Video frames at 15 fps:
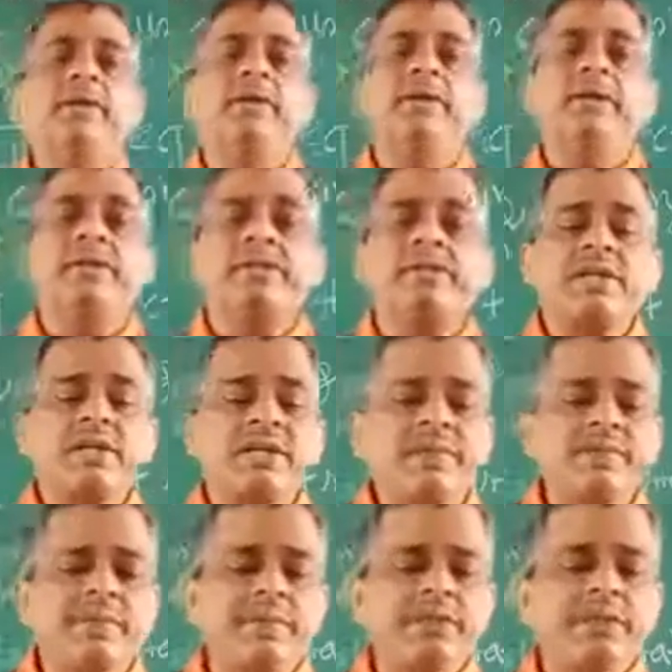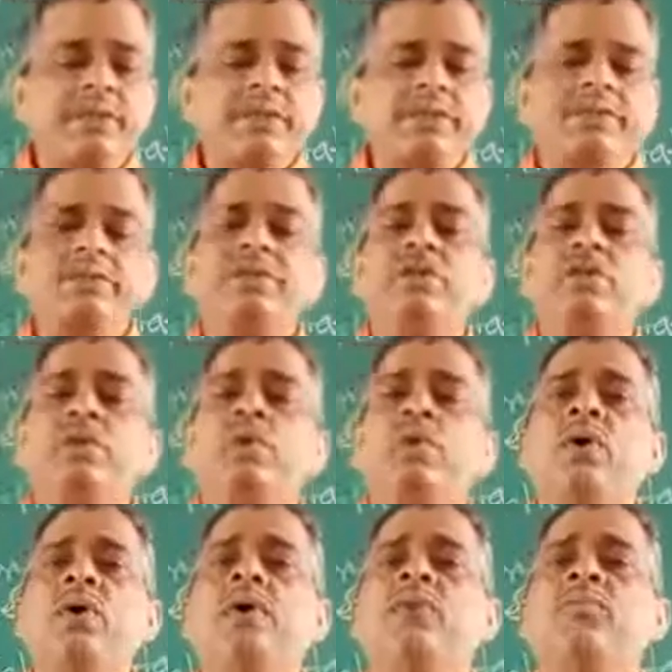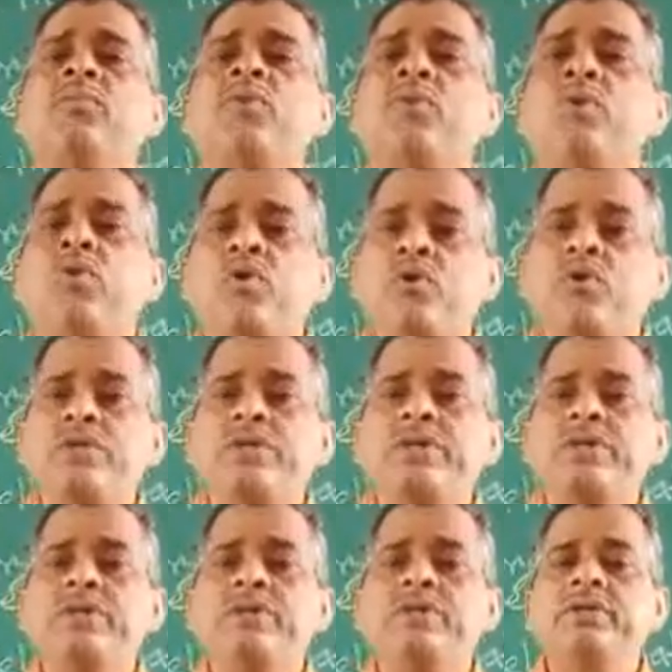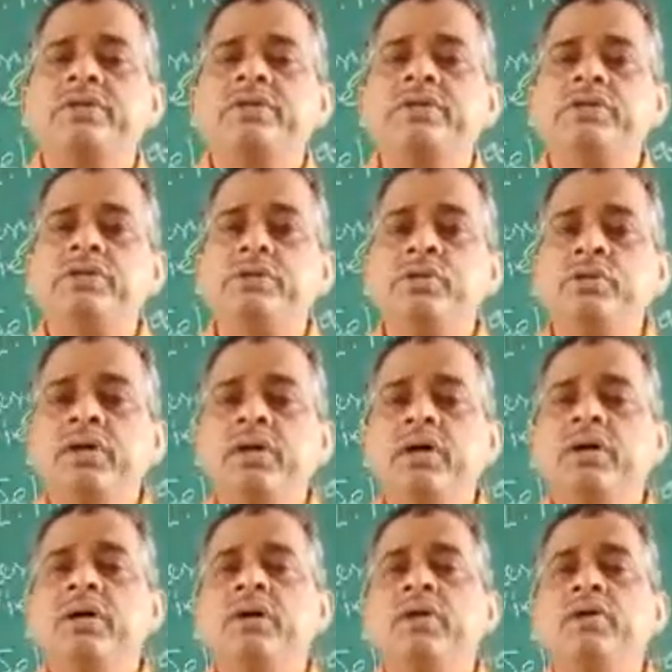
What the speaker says: retrieve 0 or more rows Zeros are